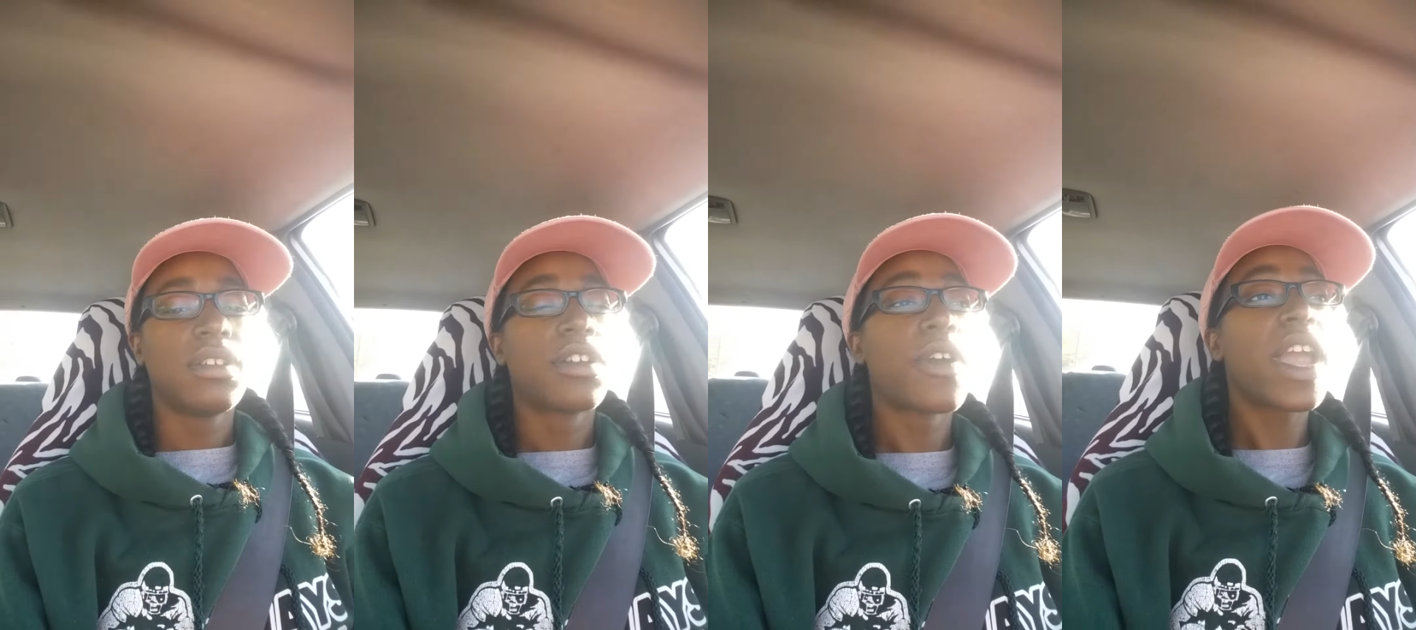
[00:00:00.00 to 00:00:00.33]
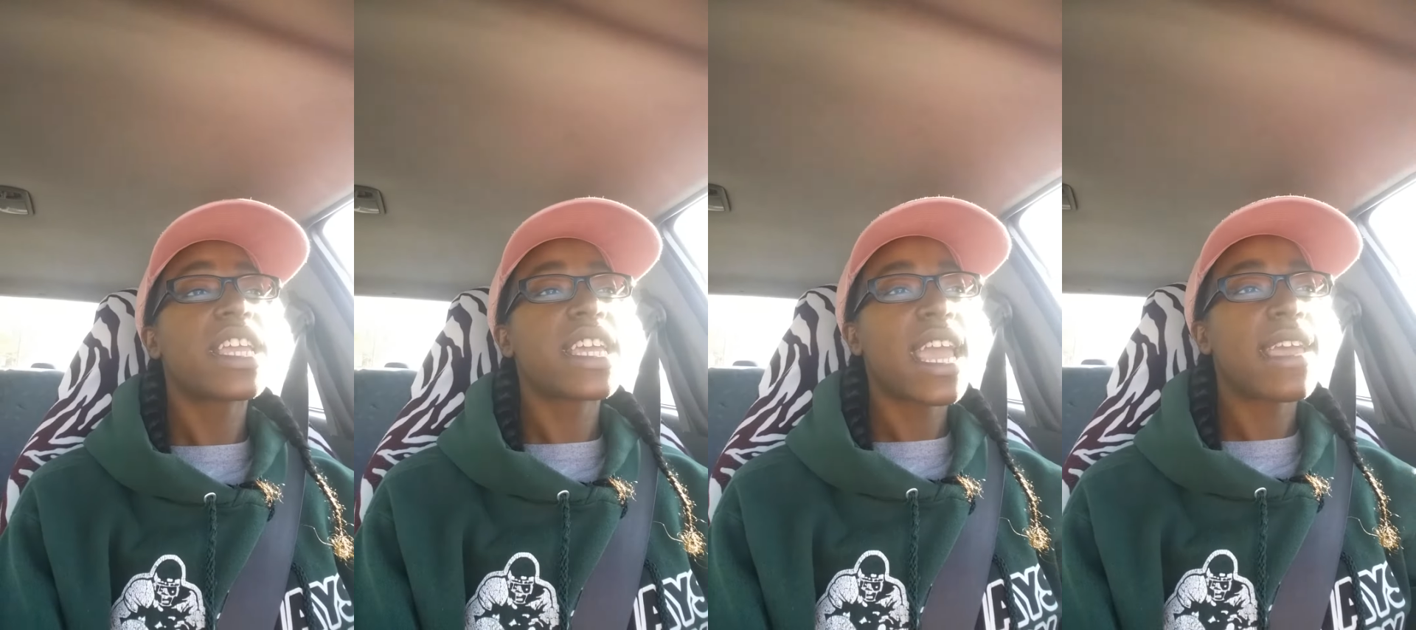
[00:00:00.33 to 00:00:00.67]

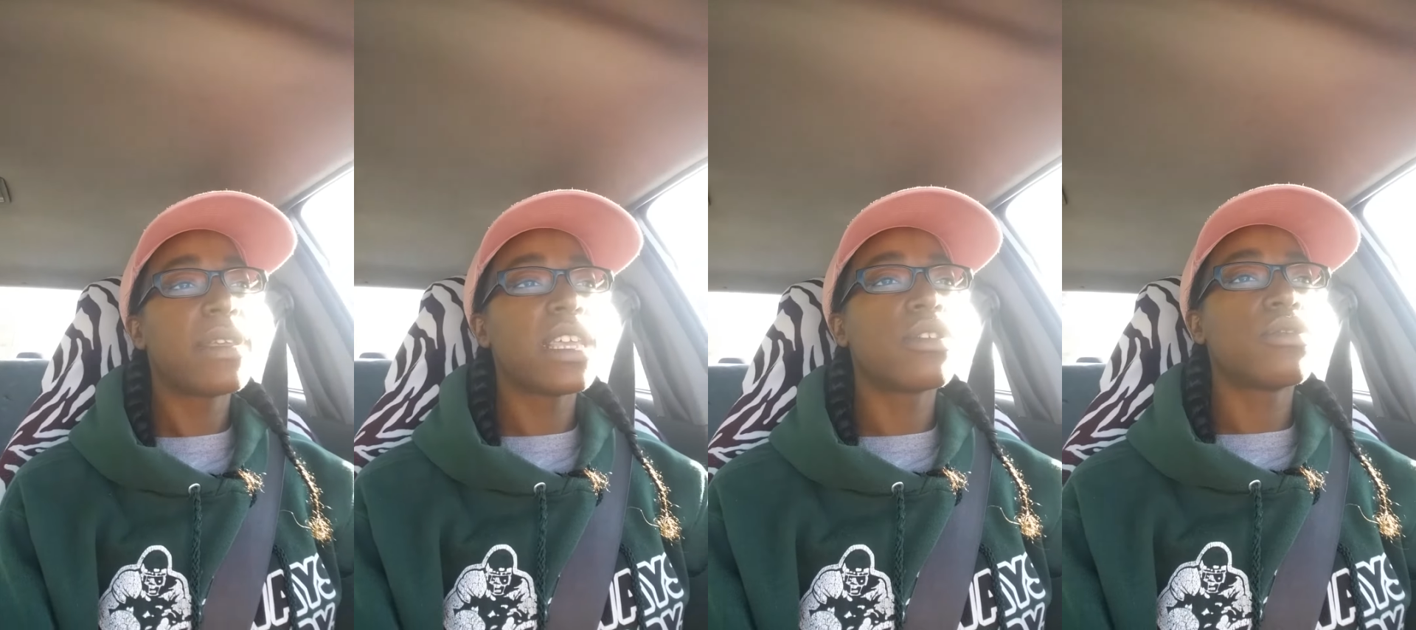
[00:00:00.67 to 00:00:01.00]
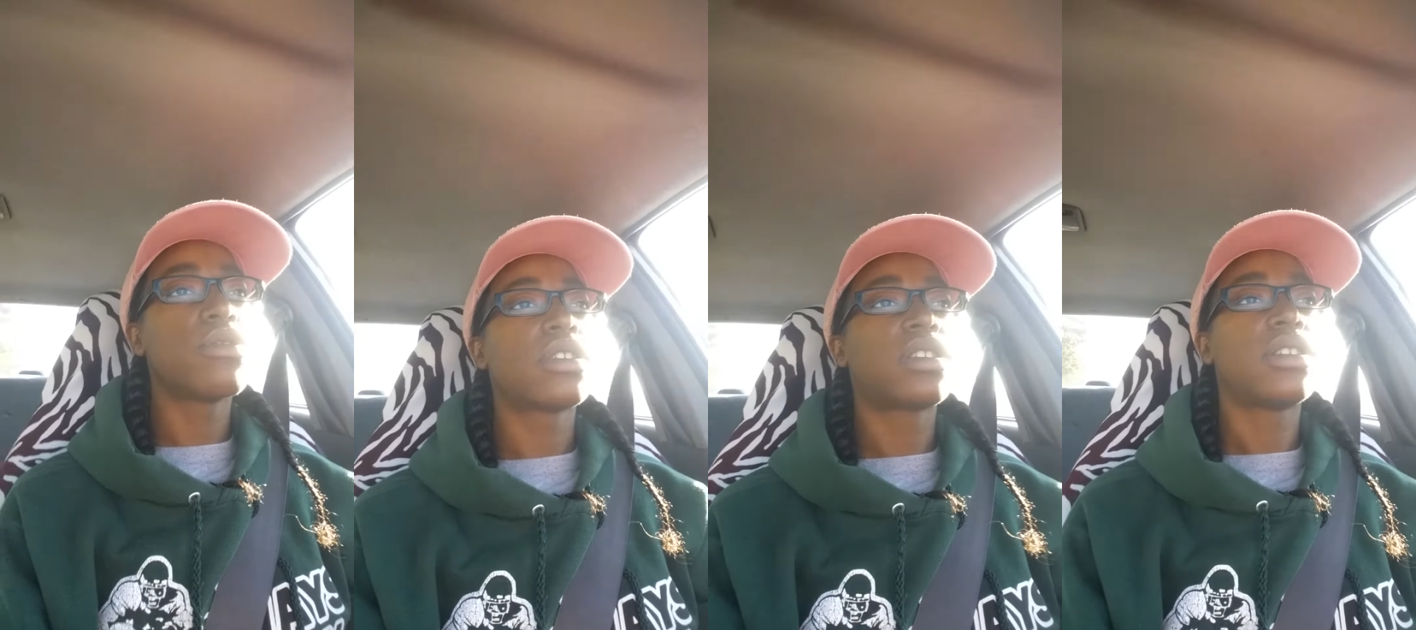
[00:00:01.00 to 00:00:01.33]
great game,
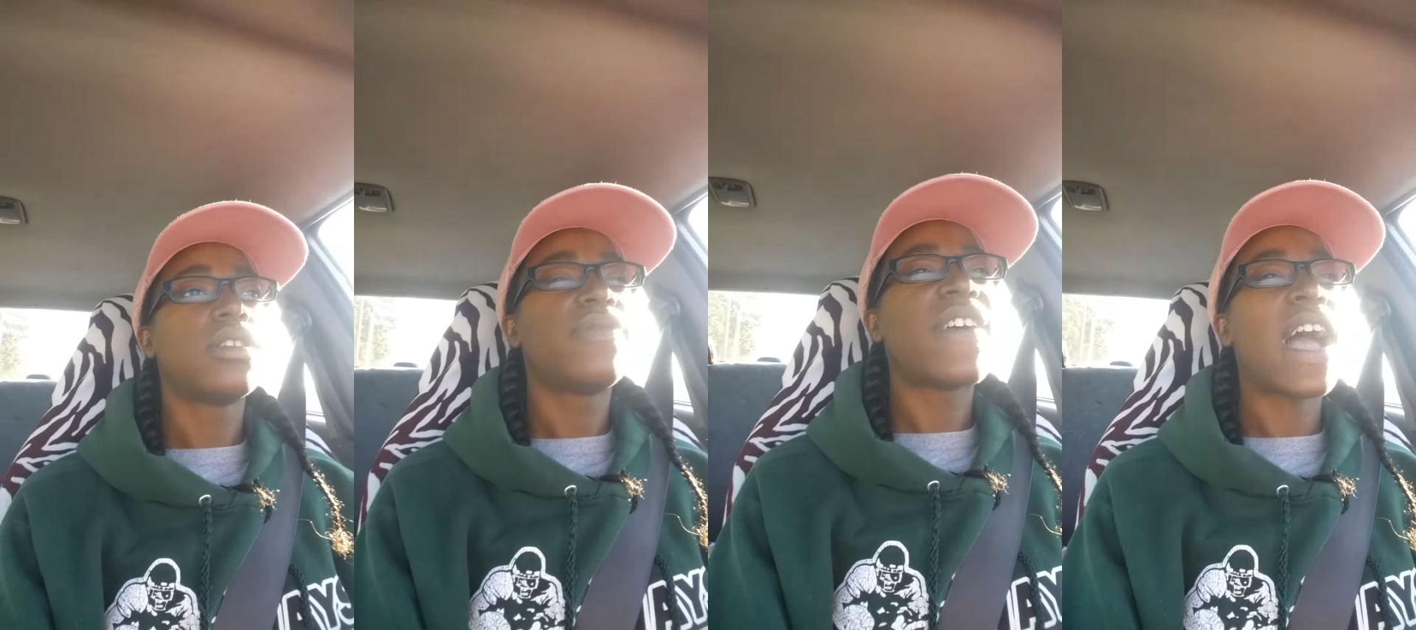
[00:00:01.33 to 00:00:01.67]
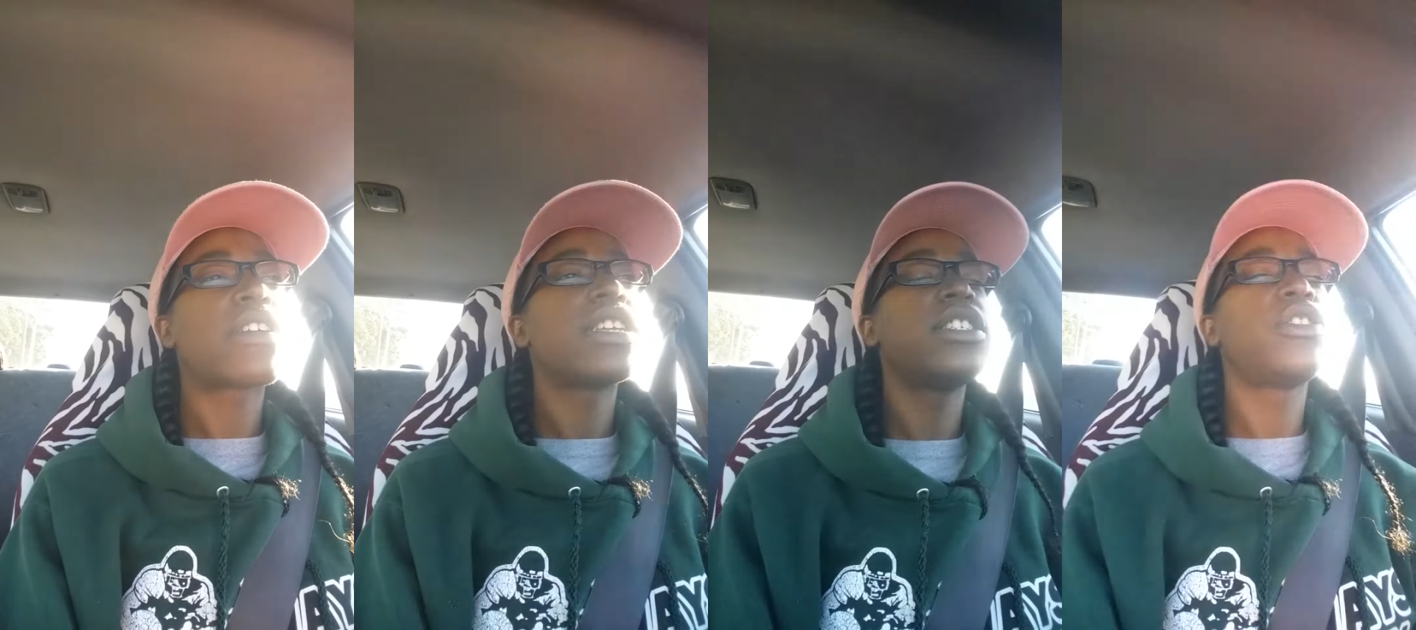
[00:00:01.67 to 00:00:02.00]
Eagles.
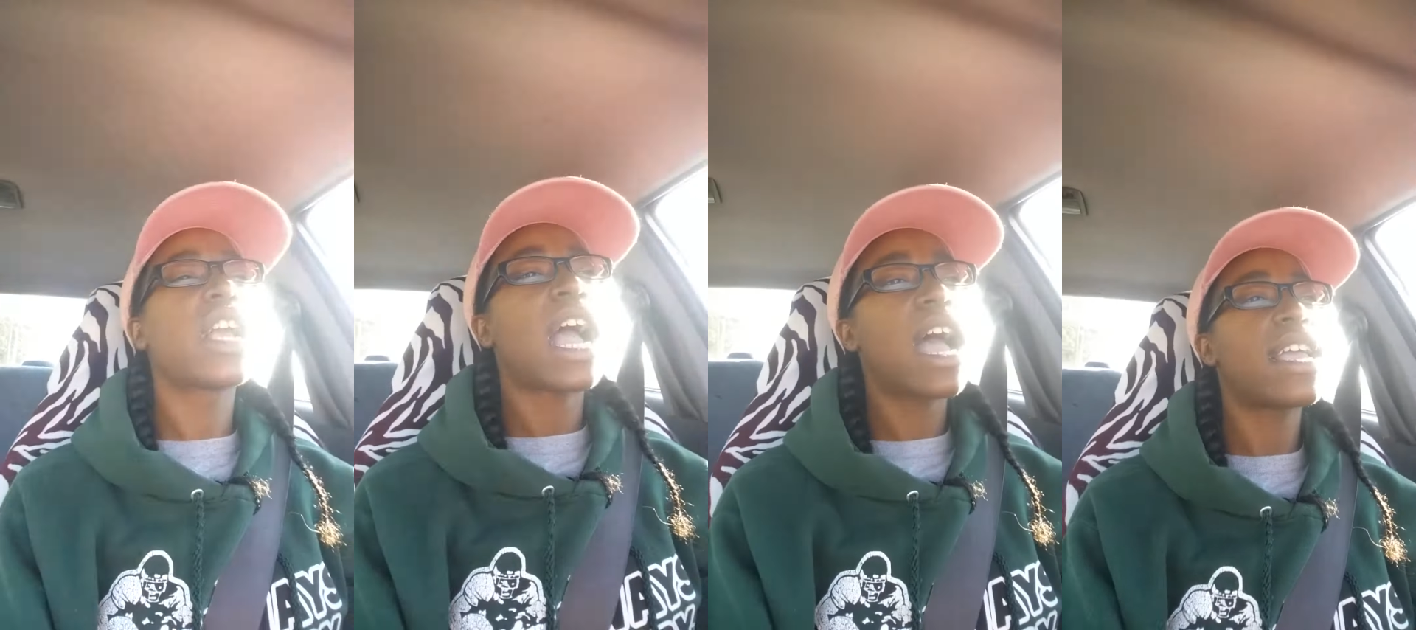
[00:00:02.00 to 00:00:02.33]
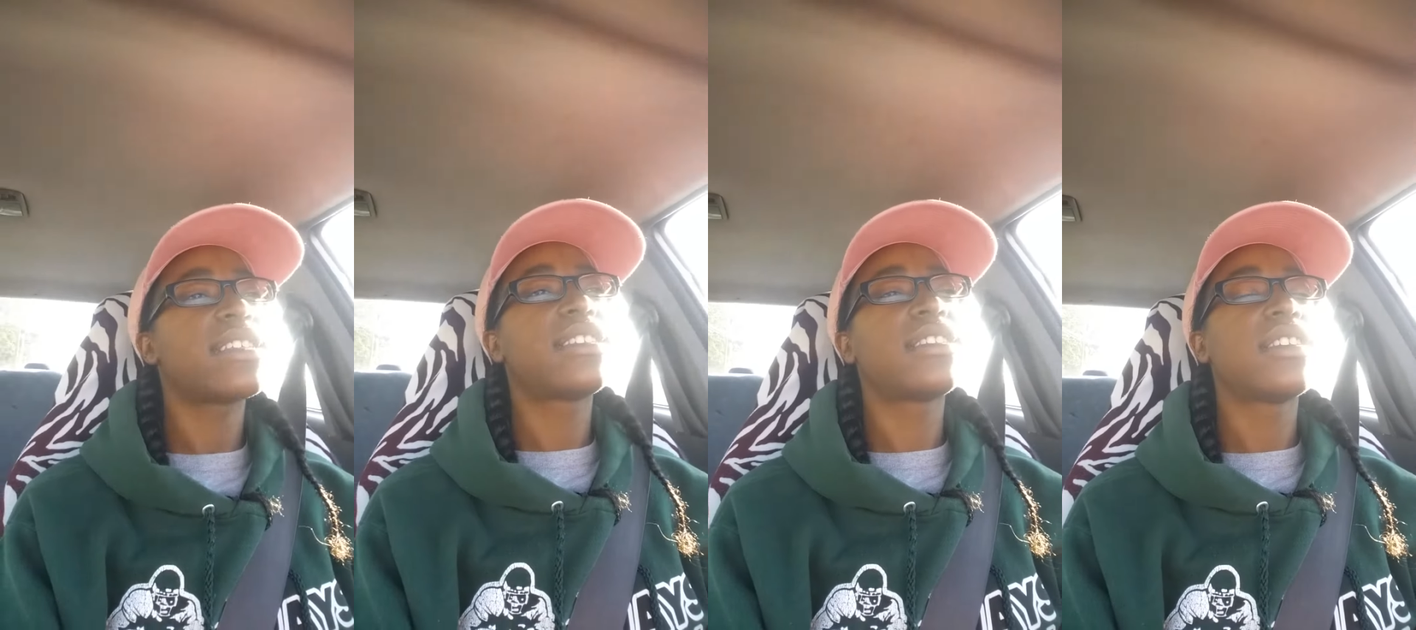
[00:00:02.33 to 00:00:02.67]
Falcons, you
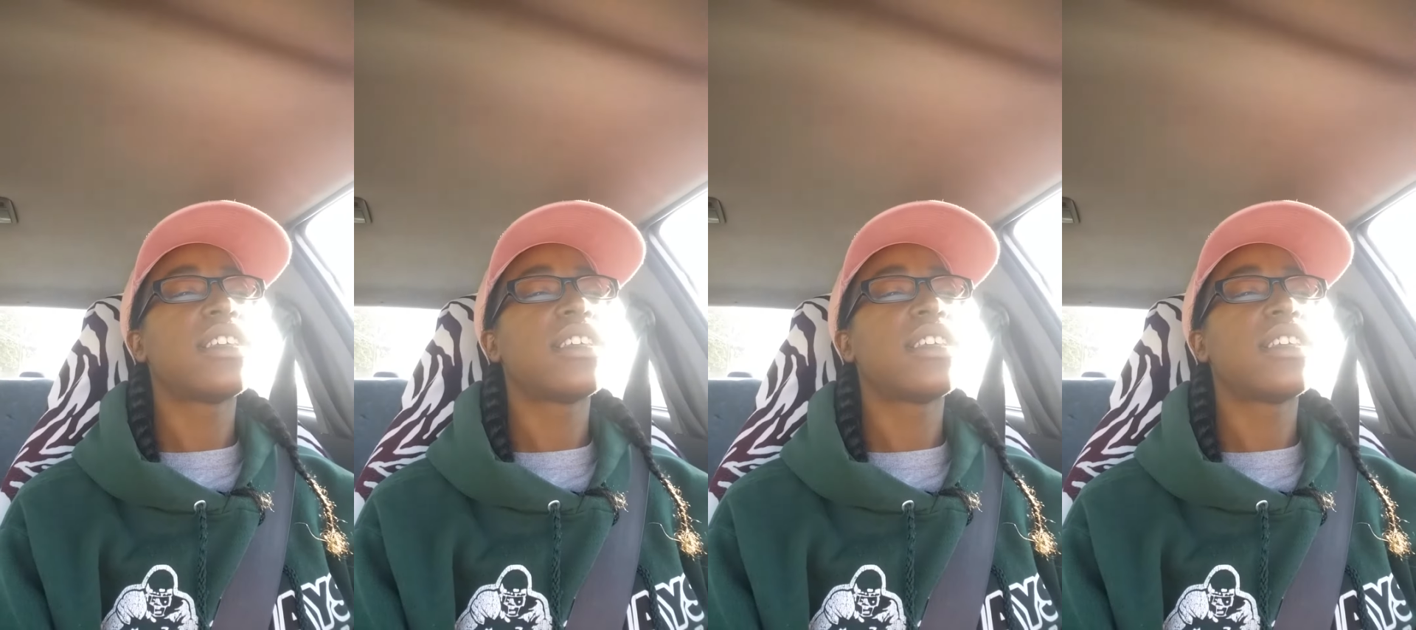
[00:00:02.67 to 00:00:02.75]
guys,